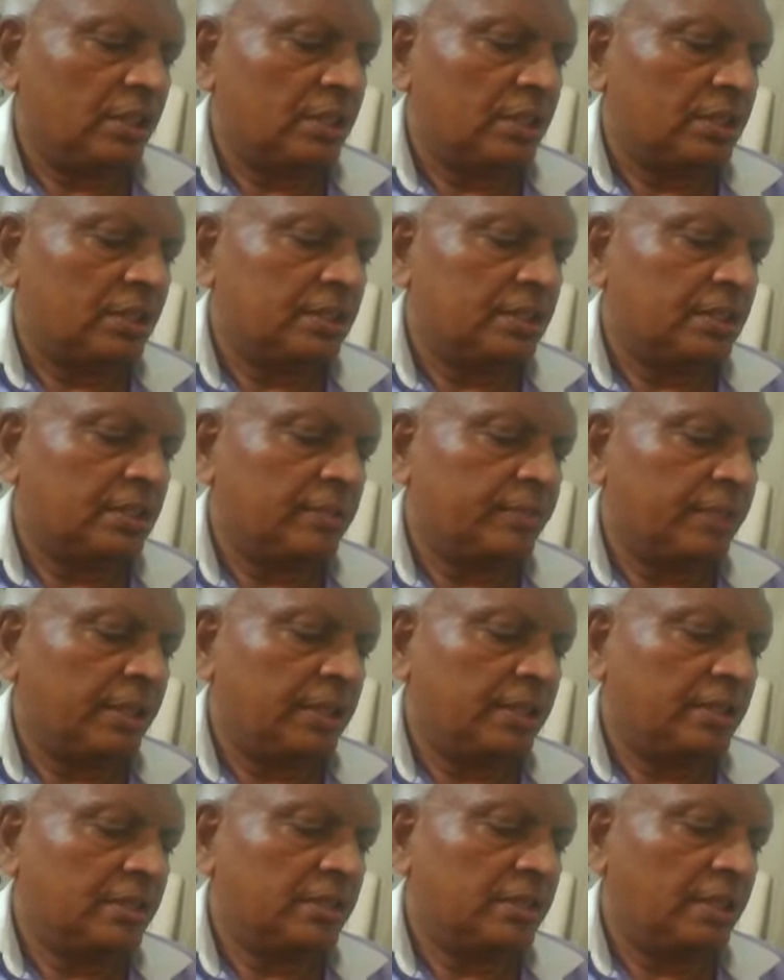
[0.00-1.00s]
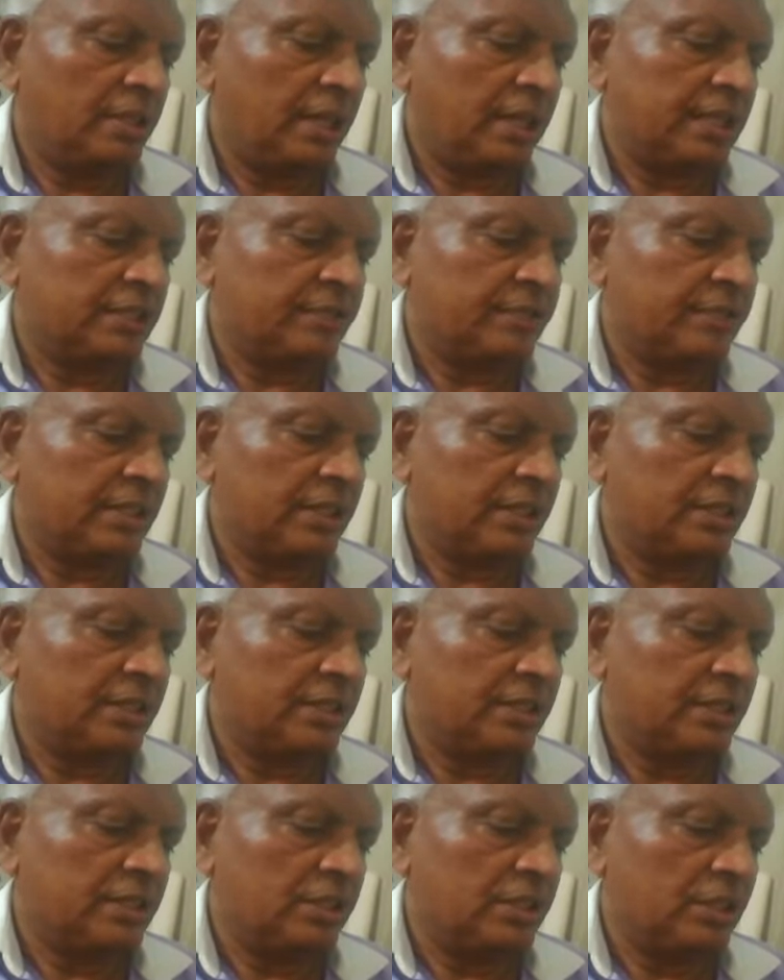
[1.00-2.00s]
discipline as well
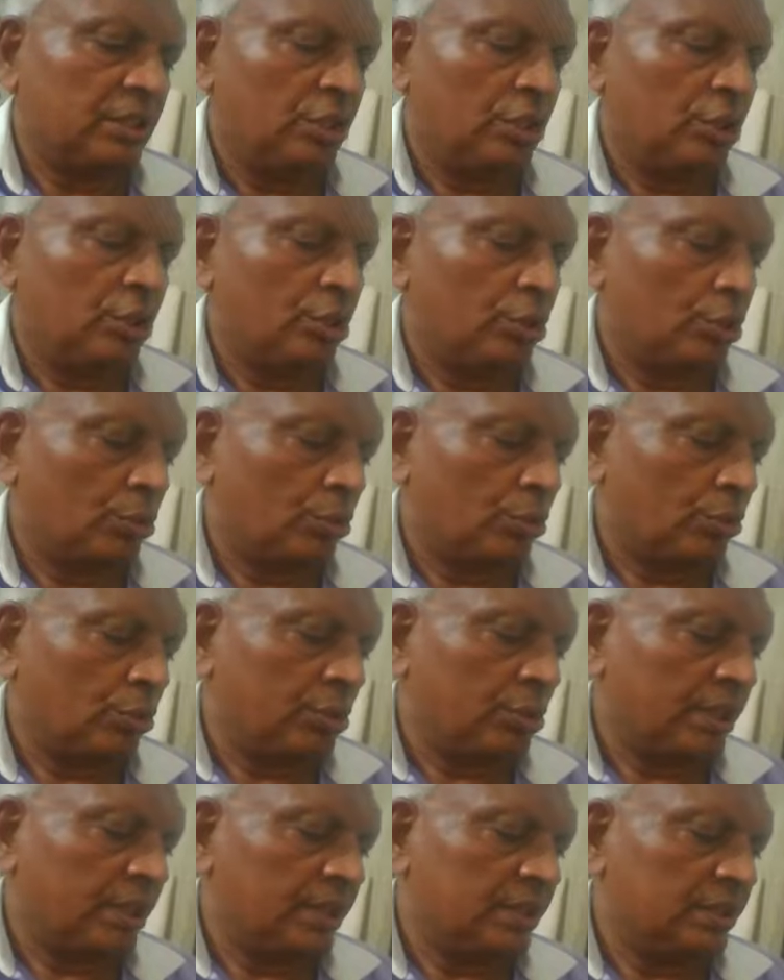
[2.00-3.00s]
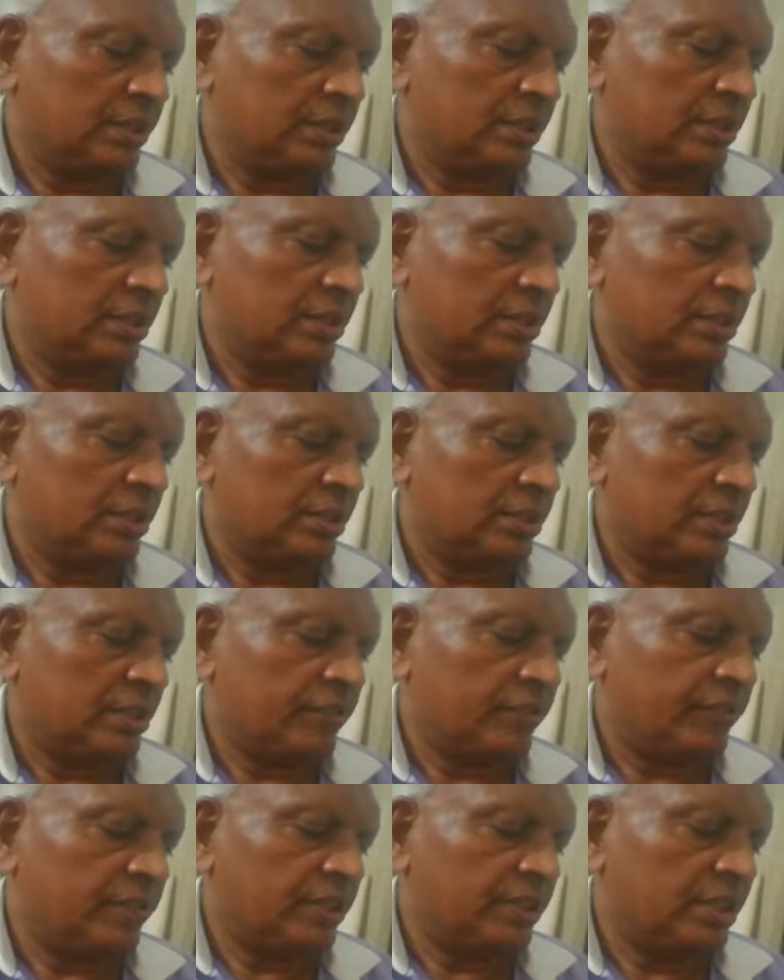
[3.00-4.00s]
as road and
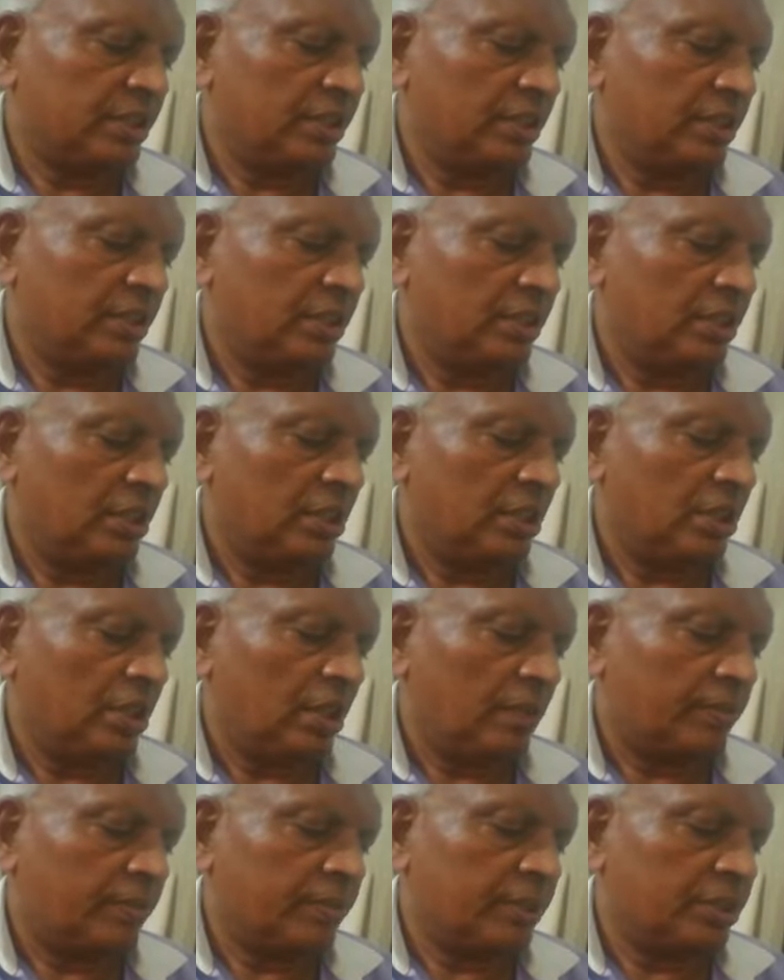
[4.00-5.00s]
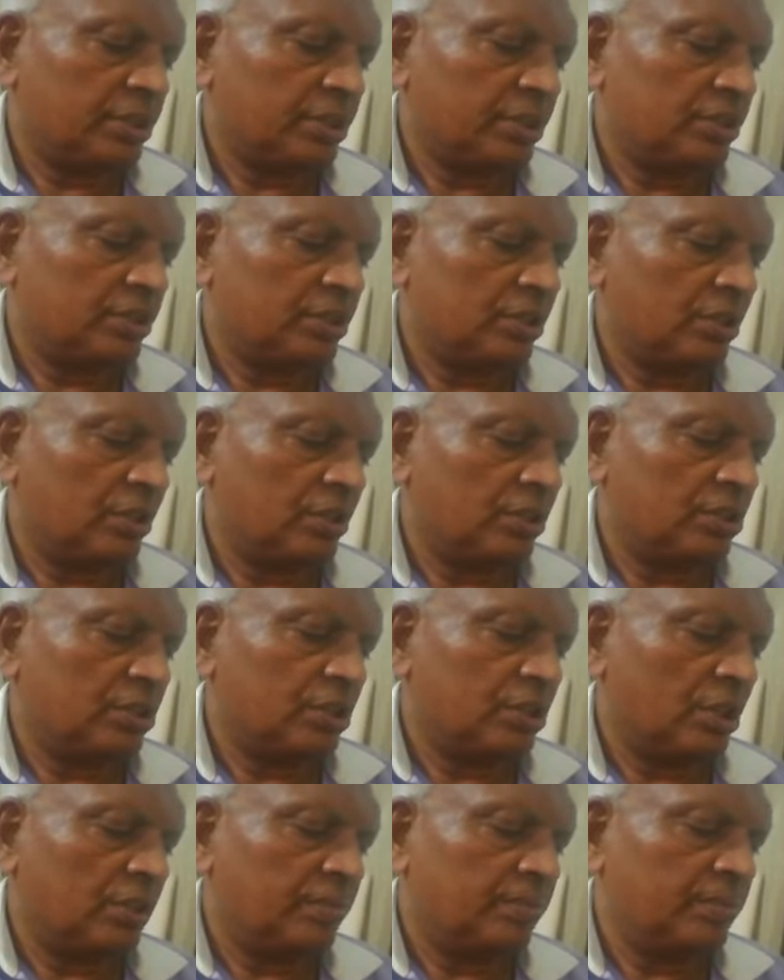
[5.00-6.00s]
surfacing operations on the
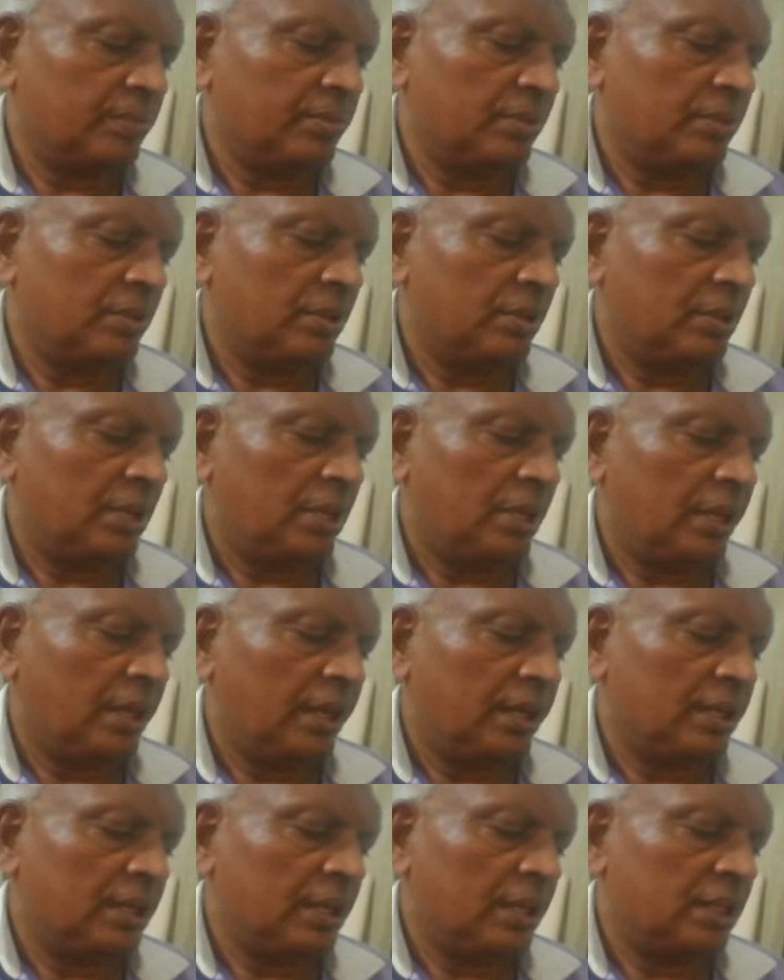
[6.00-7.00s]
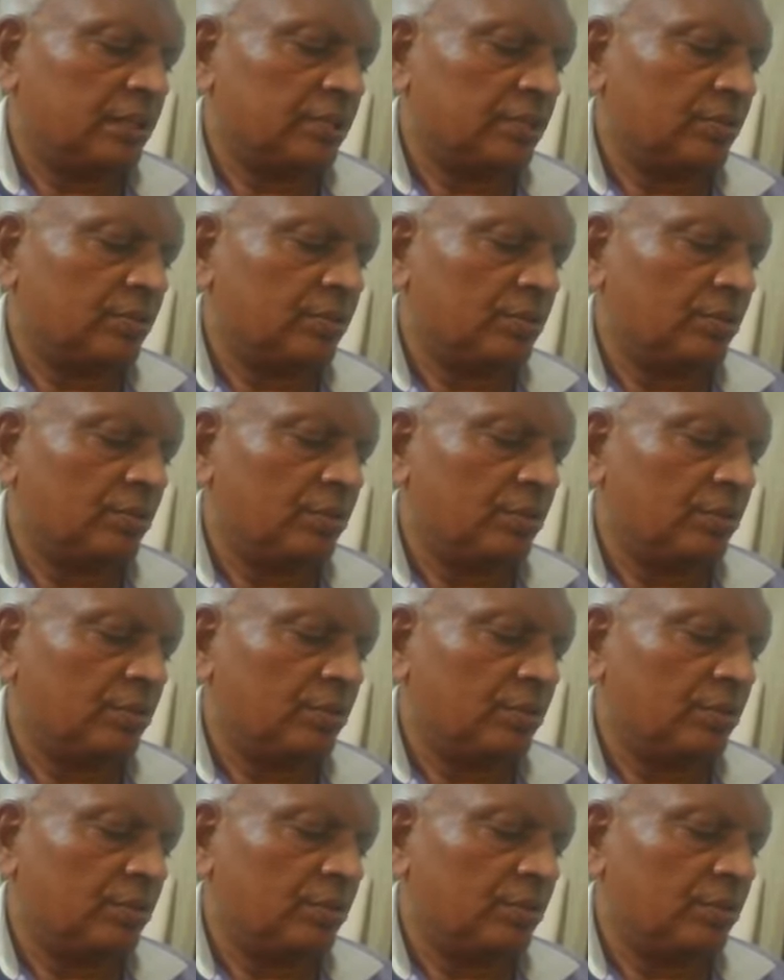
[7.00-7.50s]
job and also